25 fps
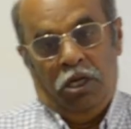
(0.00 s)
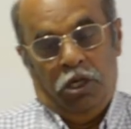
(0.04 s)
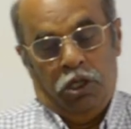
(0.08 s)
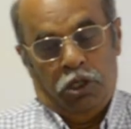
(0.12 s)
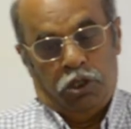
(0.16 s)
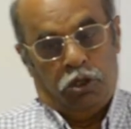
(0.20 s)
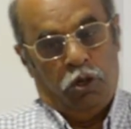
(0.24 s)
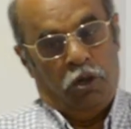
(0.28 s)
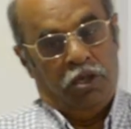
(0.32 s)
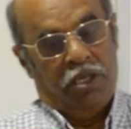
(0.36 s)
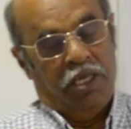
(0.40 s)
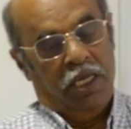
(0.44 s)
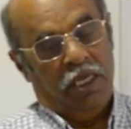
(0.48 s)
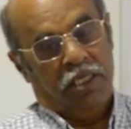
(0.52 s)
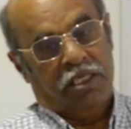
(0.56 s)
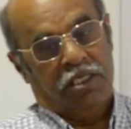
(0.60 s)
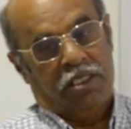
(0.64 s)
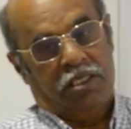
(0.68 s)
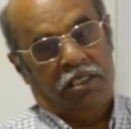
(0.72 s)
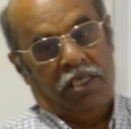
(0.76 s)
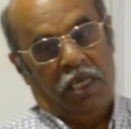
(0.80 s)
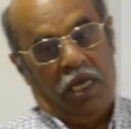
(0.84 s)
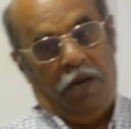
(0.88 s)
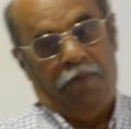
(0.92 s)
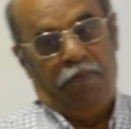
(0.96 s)
So
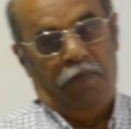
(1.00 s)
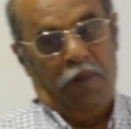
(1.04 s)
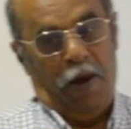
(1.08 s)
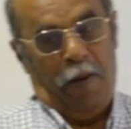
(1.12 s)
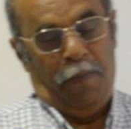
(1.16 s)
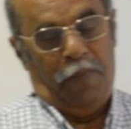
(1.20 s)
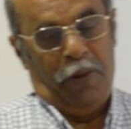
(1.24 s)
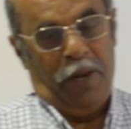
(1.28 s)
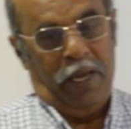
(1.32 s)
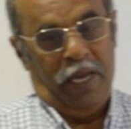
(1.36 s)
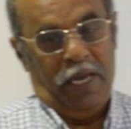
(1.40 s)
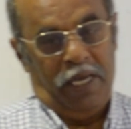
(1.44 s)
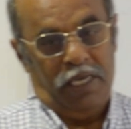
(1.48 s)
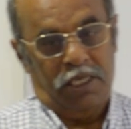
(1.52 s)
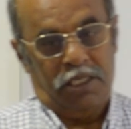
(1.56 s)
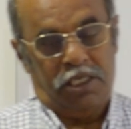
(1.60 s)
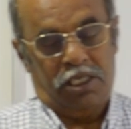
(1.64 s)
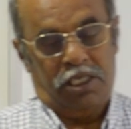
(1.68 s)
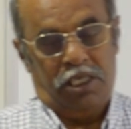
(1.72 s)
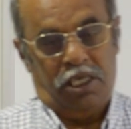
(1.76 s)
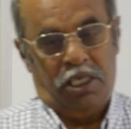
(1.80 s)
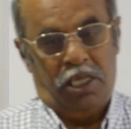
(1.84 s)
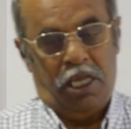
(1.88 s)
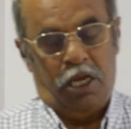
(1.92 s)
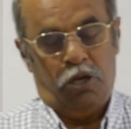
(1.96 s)
this
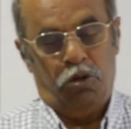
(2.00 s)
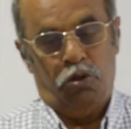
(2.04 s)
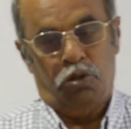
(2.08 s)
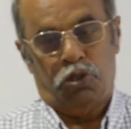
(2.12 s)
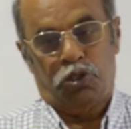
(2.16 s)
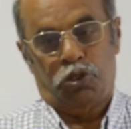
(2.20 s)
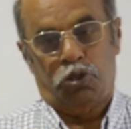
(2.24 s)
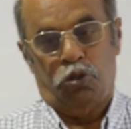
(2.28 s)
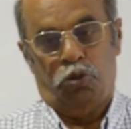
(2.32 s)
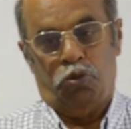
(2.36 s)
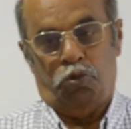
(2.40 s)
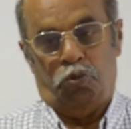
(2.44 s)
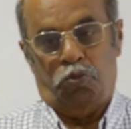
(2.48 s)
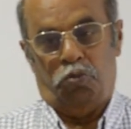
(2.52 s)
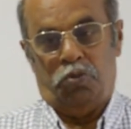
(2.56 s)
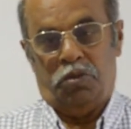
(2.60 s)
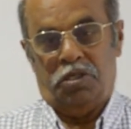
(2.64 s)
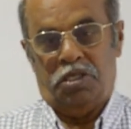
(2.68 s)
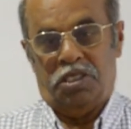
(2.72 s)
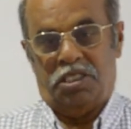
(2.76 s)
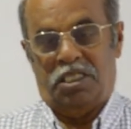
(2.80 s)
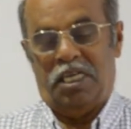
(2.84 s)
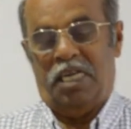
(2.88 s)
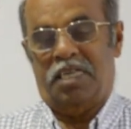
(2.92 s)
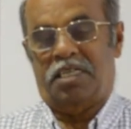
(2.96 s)
players, they used to
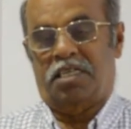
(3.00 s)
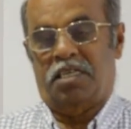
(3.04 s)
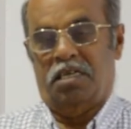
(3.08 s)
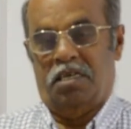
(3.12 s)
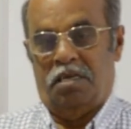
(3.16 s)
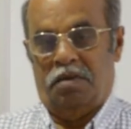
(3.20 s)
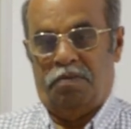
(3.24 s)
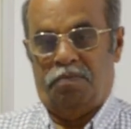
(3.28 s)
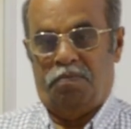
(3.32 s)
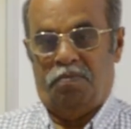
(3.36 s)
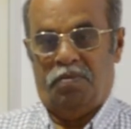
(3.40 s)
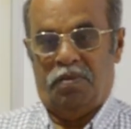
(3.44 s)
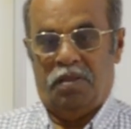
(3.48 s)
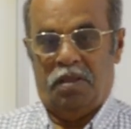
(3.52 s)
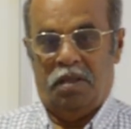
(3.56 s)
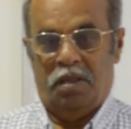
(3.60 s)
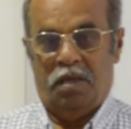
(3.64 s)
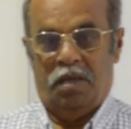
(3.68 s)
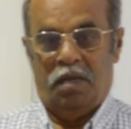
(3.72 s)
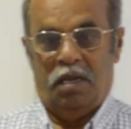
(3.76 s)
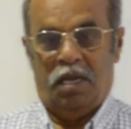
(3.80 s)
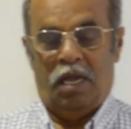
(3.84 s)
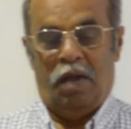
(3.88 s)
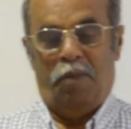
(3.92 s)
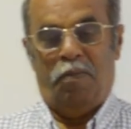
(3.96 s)
sit
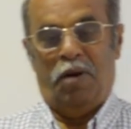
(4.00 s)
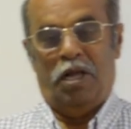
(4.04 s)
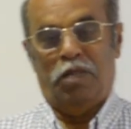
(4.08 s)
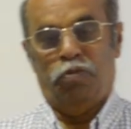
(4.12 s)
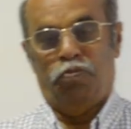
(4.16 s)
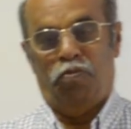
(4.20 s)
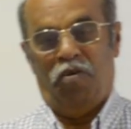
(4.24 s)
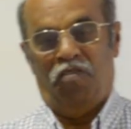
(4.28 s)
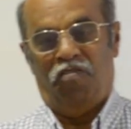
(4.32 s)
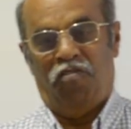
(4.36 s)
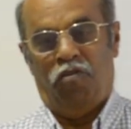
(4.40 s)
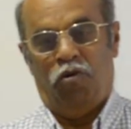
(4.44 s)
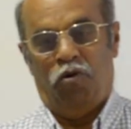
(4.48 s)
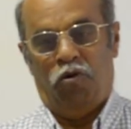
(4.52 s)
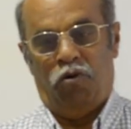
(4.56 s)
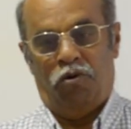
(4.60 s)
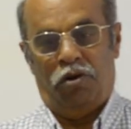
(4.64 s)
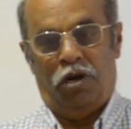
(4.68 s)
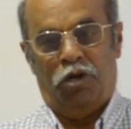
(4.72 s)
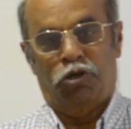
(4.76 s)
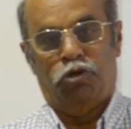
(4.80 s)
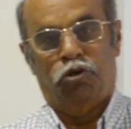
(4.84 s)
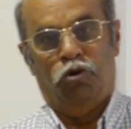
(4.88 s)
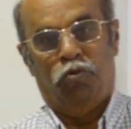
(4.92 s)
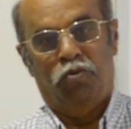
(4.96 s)
a month before
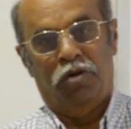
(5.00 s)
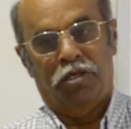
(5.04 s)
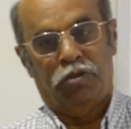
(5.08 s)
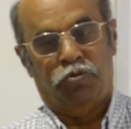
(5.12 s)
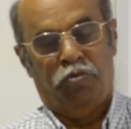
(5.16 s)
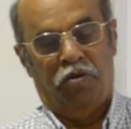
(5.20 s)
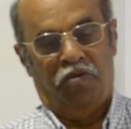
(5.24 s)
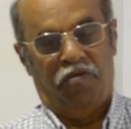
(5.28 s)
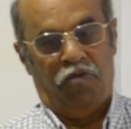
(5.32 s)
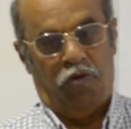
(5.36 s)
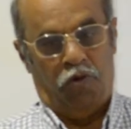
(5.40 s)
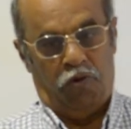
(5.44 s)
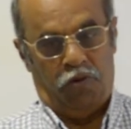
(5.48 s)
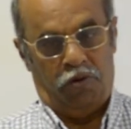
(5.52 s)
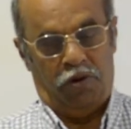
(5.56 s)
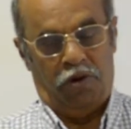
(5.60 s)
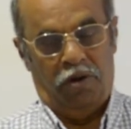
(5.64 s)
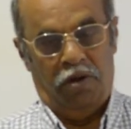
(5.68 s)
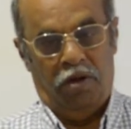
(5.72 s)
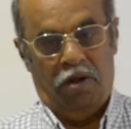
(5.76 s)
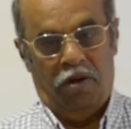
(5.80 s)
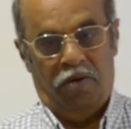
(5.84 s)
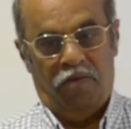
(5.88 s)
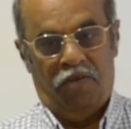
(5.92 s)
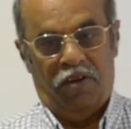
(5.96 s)
or 2 months before.
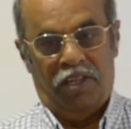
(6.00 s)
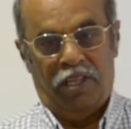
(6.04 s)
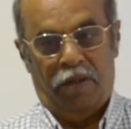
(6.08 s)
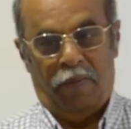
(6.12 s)
When